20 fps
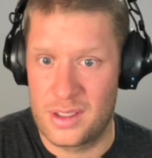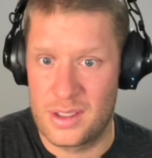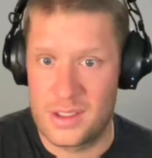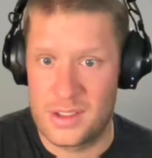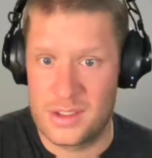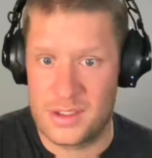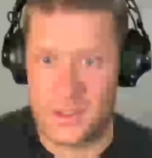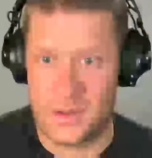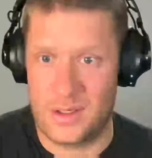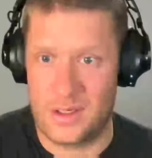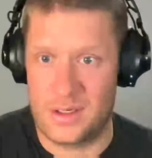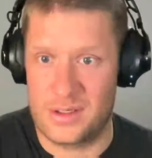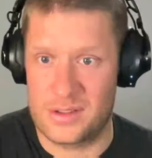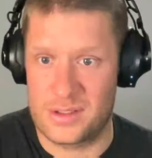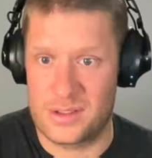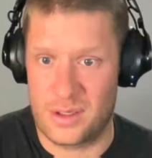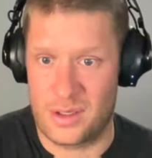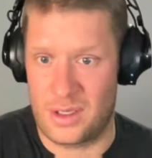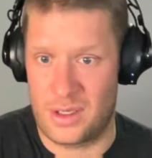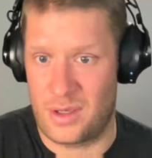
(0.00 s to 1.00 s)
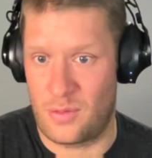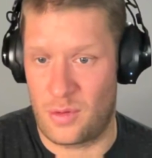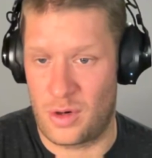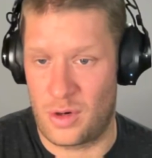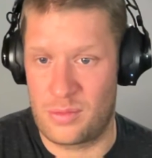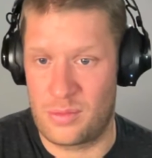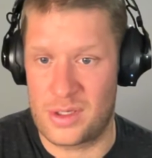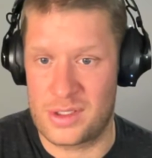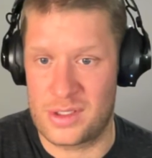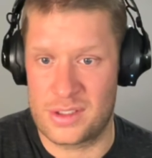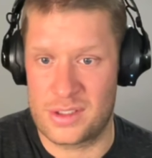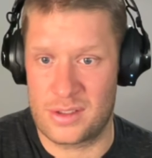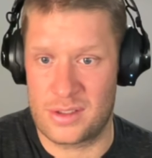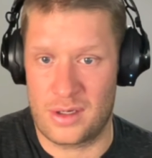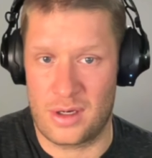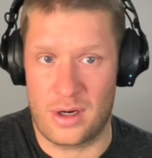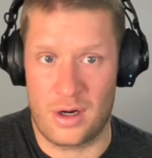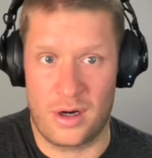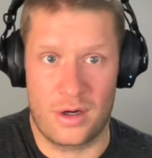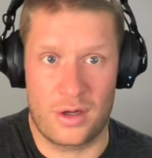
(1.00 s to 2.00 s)
So here's a WordPress
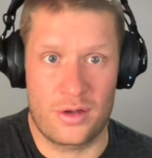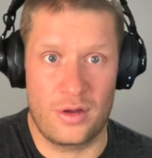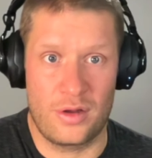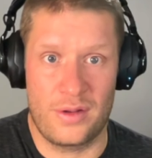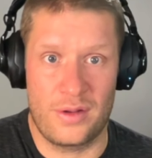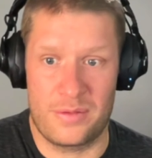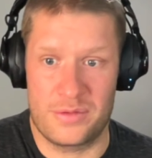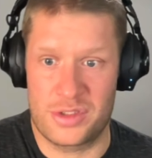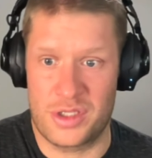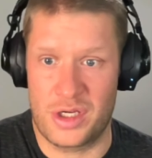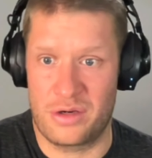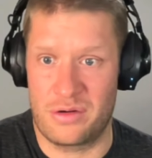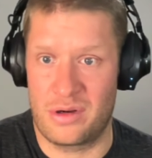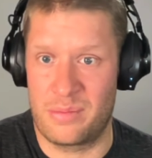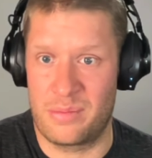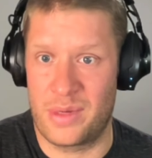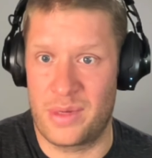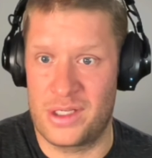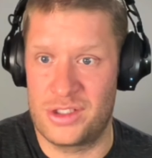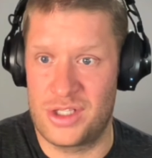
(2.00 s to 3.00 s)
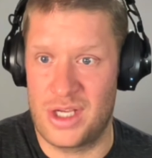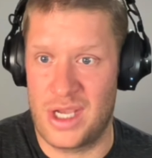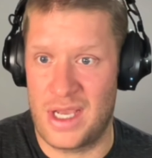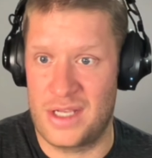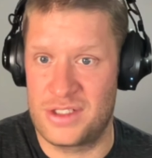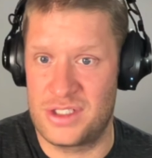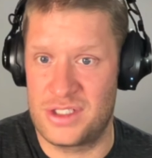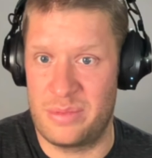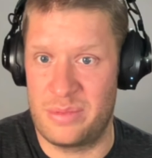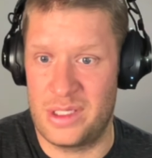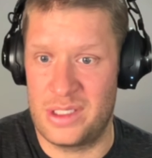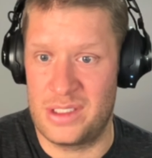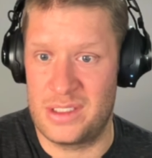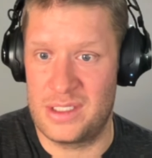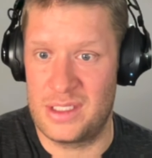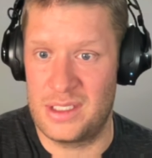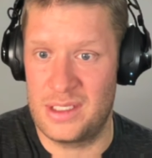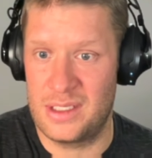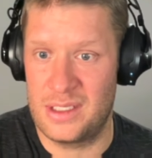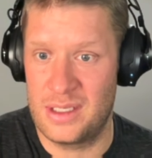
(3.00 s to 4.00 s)
article that was generated by
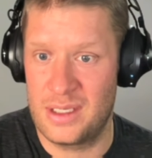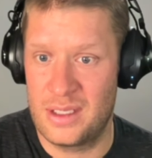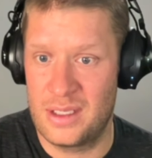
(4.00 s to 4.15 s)
ChatGPT.